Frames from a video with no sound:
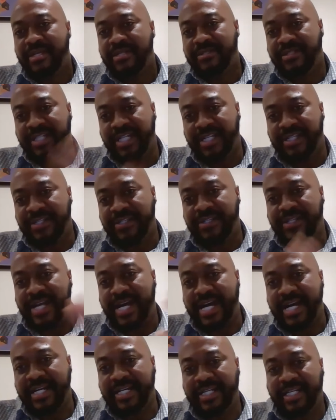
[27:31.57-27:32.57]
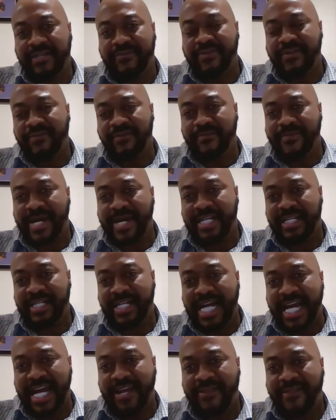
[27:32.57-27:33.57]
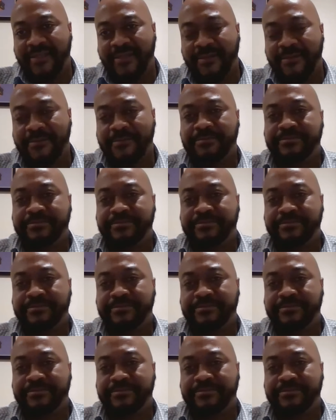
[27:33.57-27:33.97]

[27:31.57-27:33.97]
Jesus died to give everybody life.